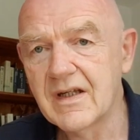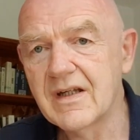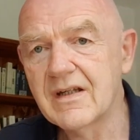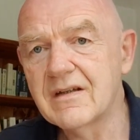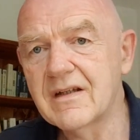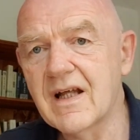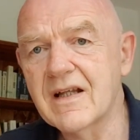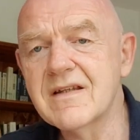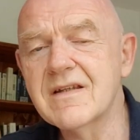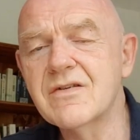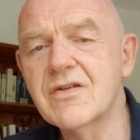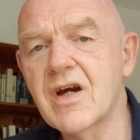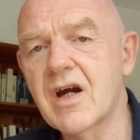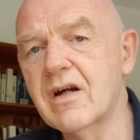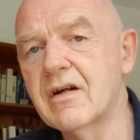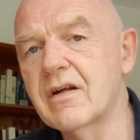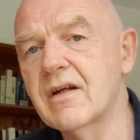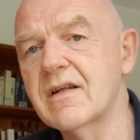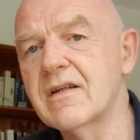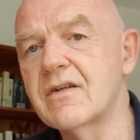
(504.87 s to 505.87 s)
That's
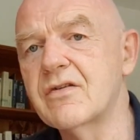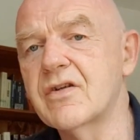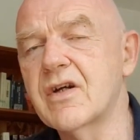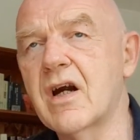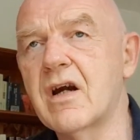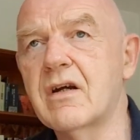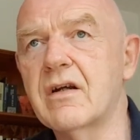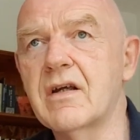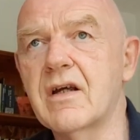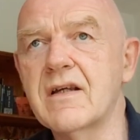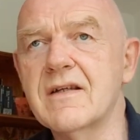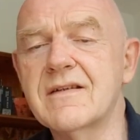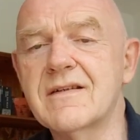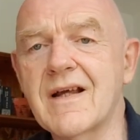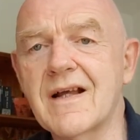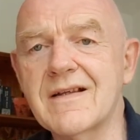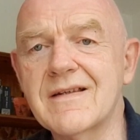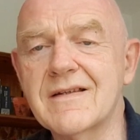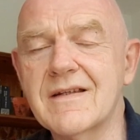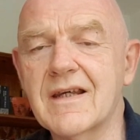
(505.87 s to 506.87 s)
Jarndyce and Jarndyce.
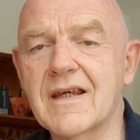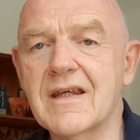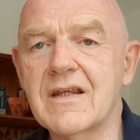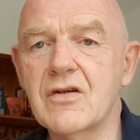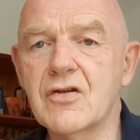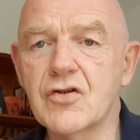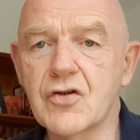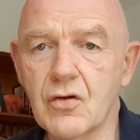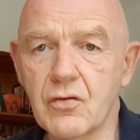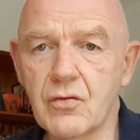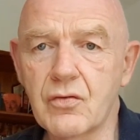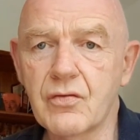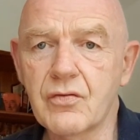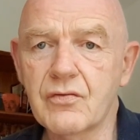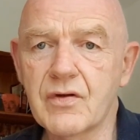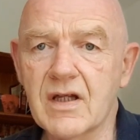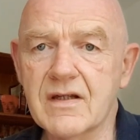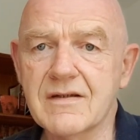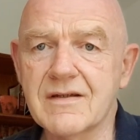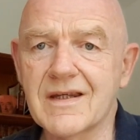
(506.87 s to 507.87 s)
That's the suit.
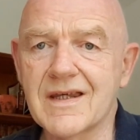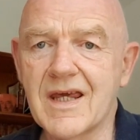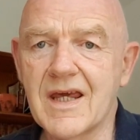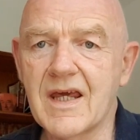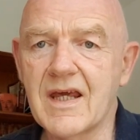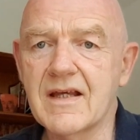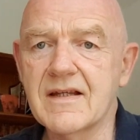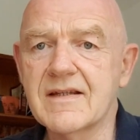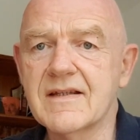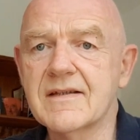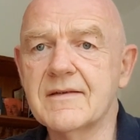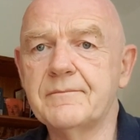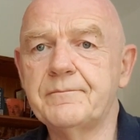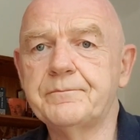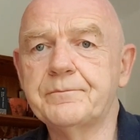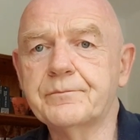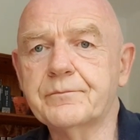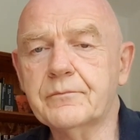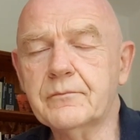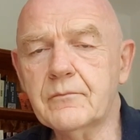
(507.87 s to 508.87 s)
That's the case.
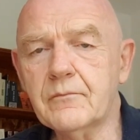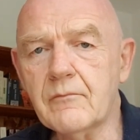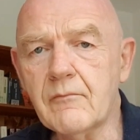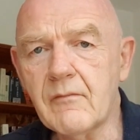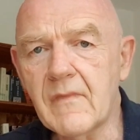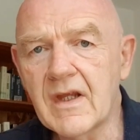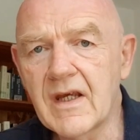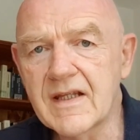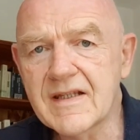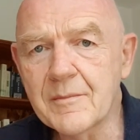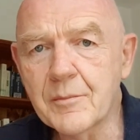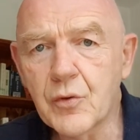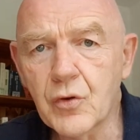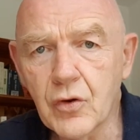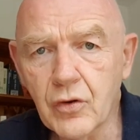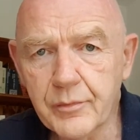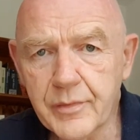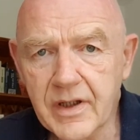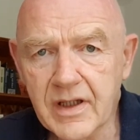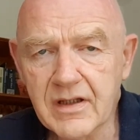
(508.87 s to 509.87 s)
It's a
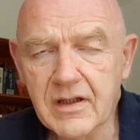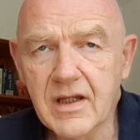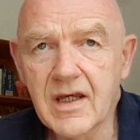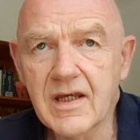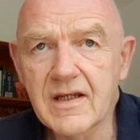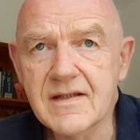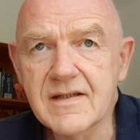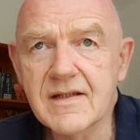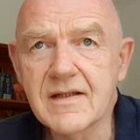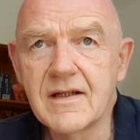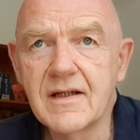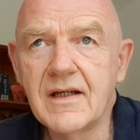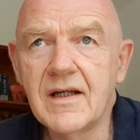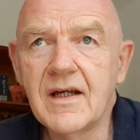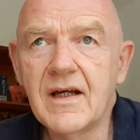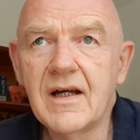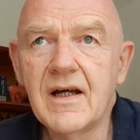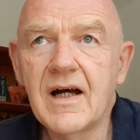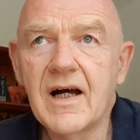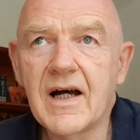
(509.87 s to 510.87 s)
probate case,
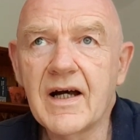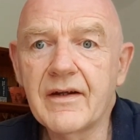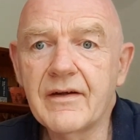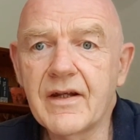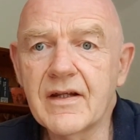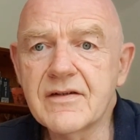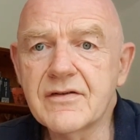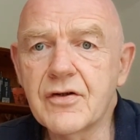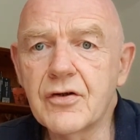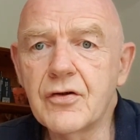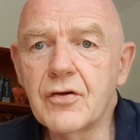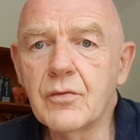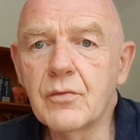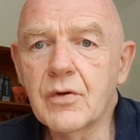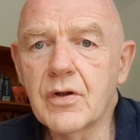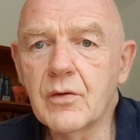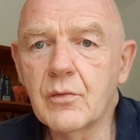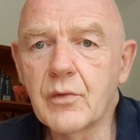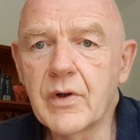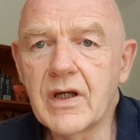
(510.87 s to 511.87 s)
and it's to do with
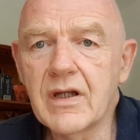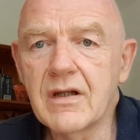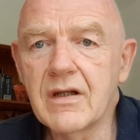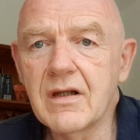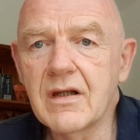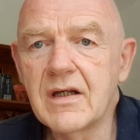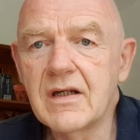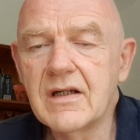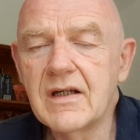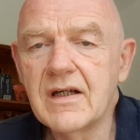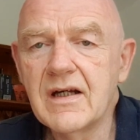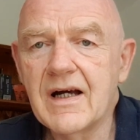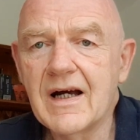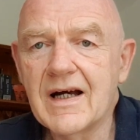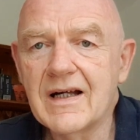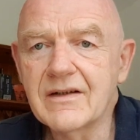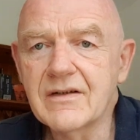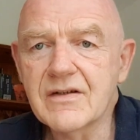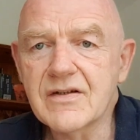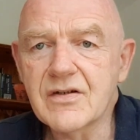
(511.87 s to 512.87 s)
a will,
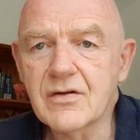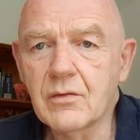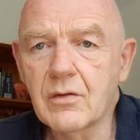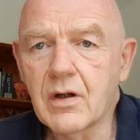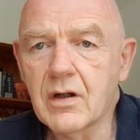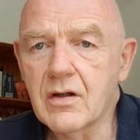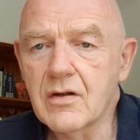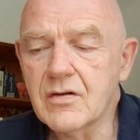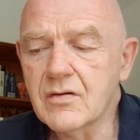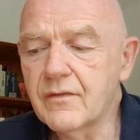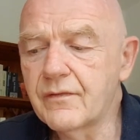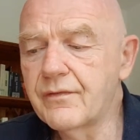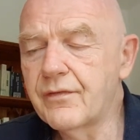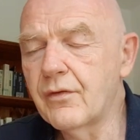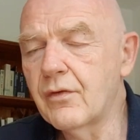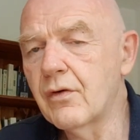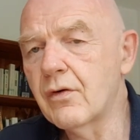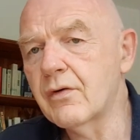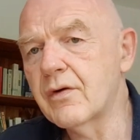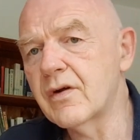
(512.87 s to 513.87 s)
and so on and so
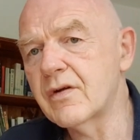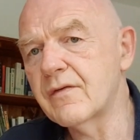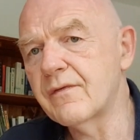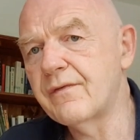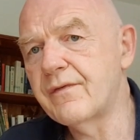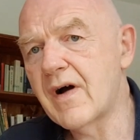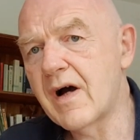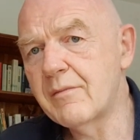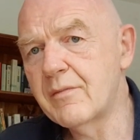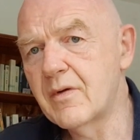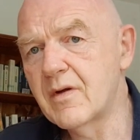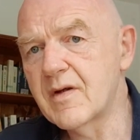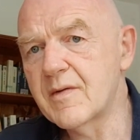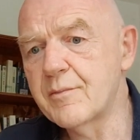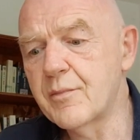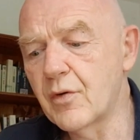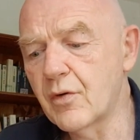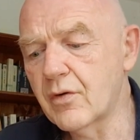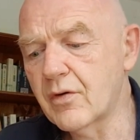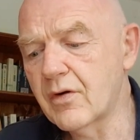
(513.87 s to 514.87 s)
forth. It's a fabulous
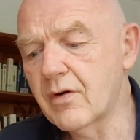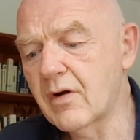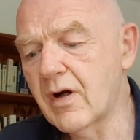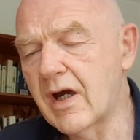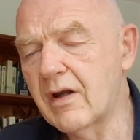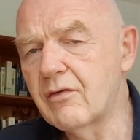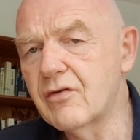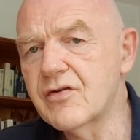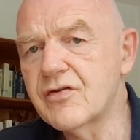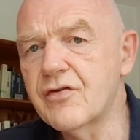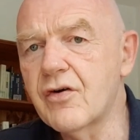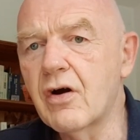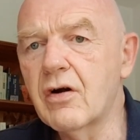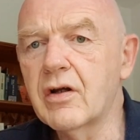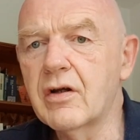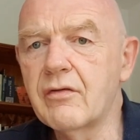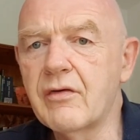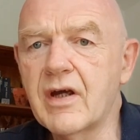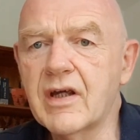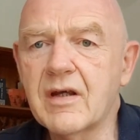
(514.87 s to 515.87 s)
book. I'd strongly
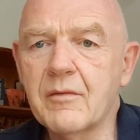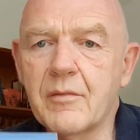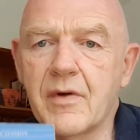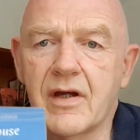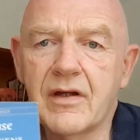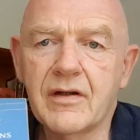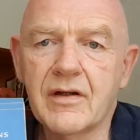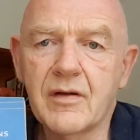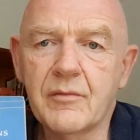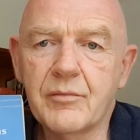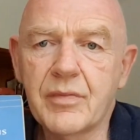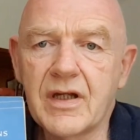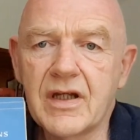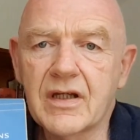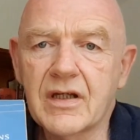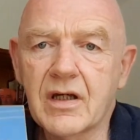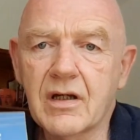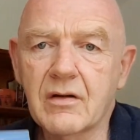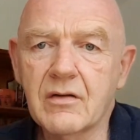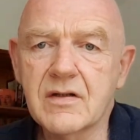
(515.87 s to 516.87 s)
recommend it, Bleak
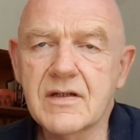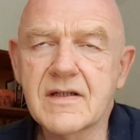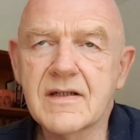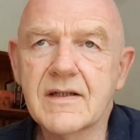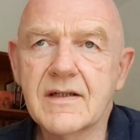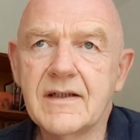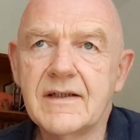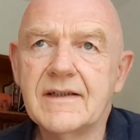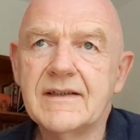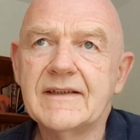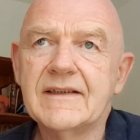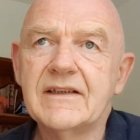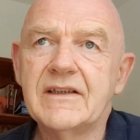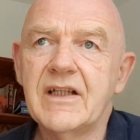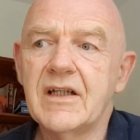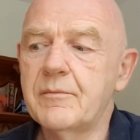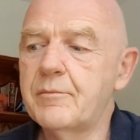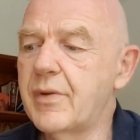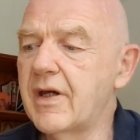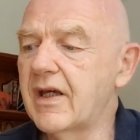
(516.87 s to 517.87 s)
House.
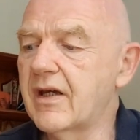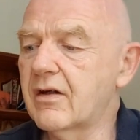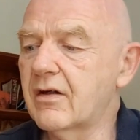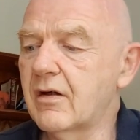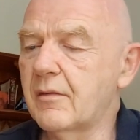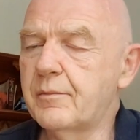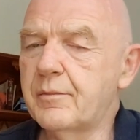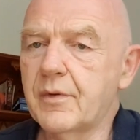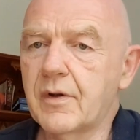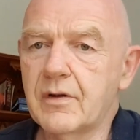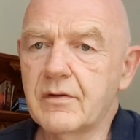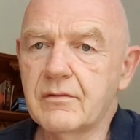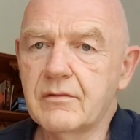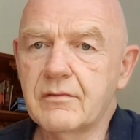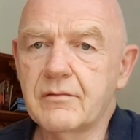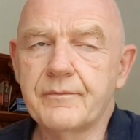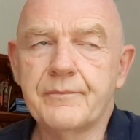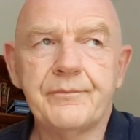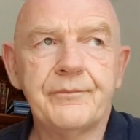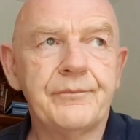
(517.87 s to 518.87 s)
You'll pick it up on,
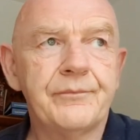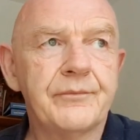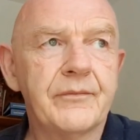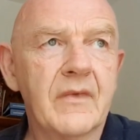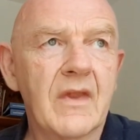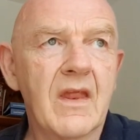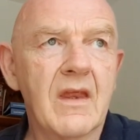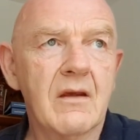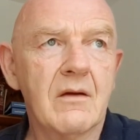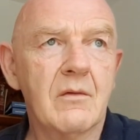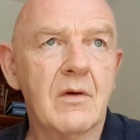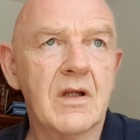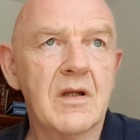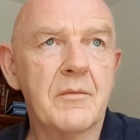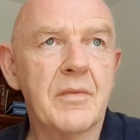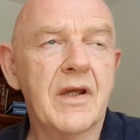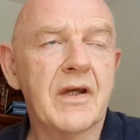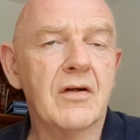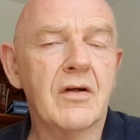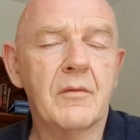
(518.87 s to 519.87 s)
well, you'll
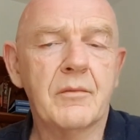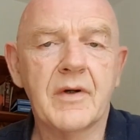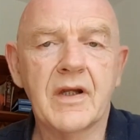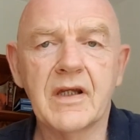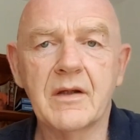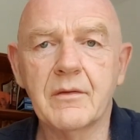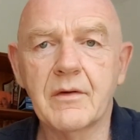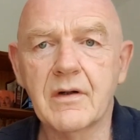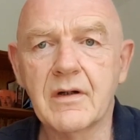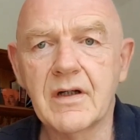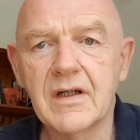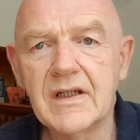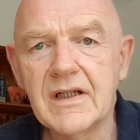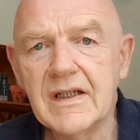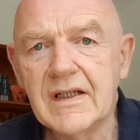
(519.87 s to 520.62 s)
pick it up anywhere.